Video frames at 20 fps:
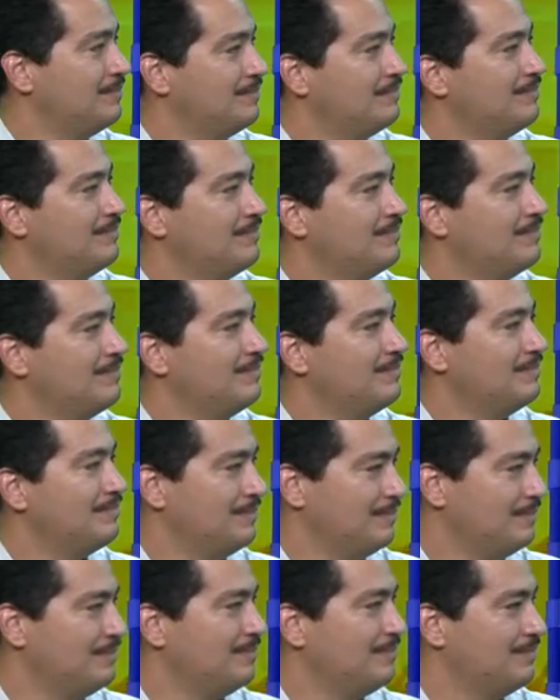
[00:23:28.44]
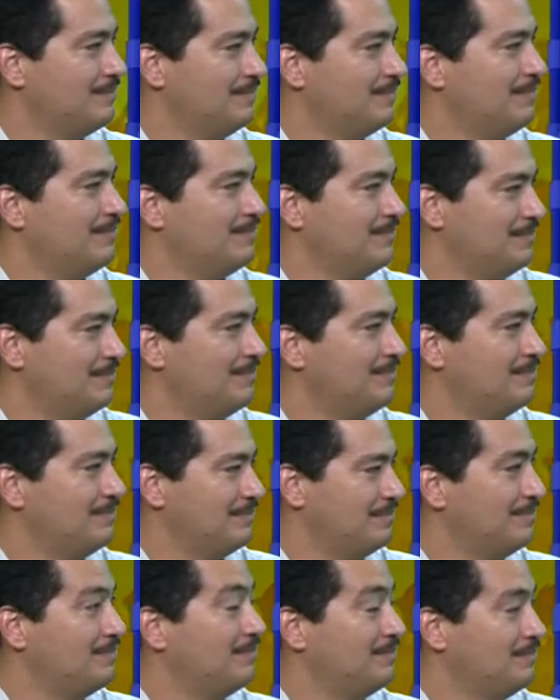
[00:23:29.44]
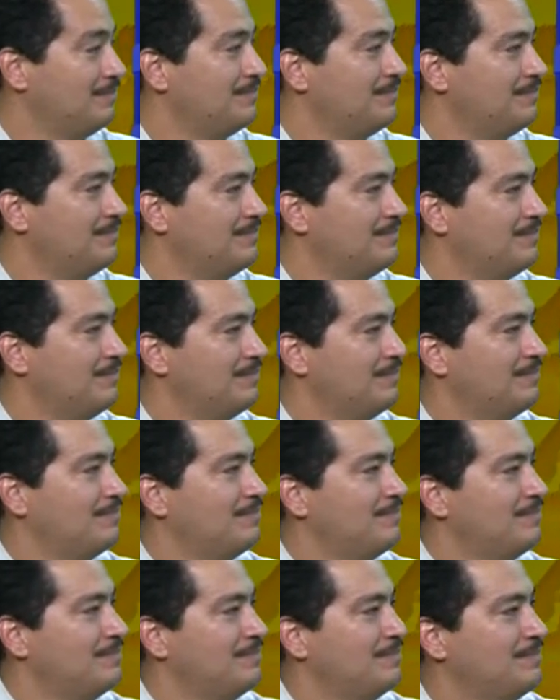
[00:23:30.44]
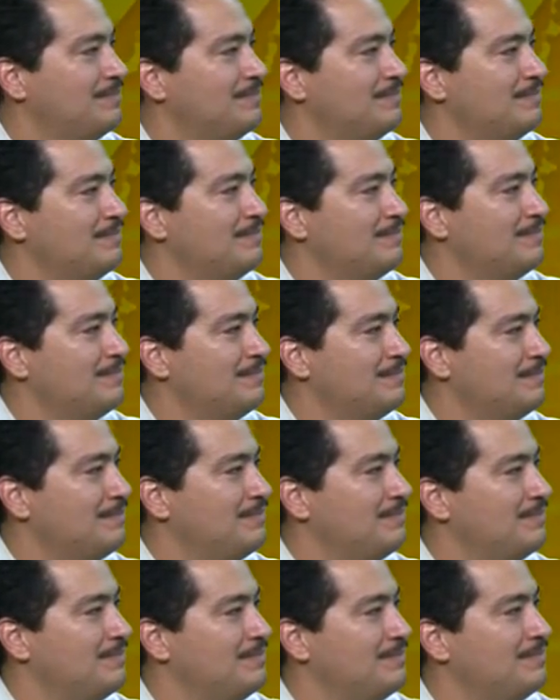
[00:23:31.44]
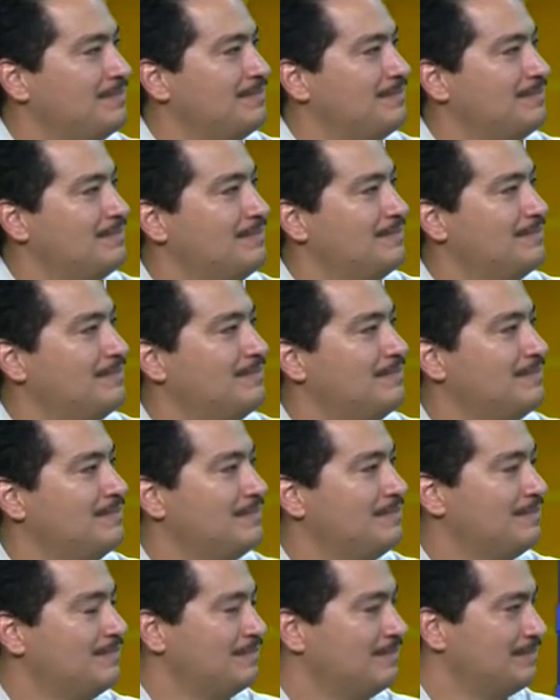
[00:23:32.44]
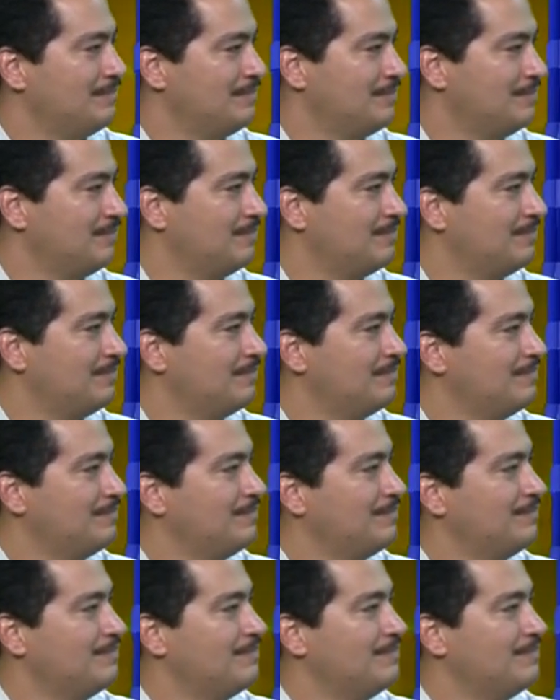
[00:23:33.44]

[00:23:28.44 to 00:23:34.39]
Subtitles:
This person isn't speaking.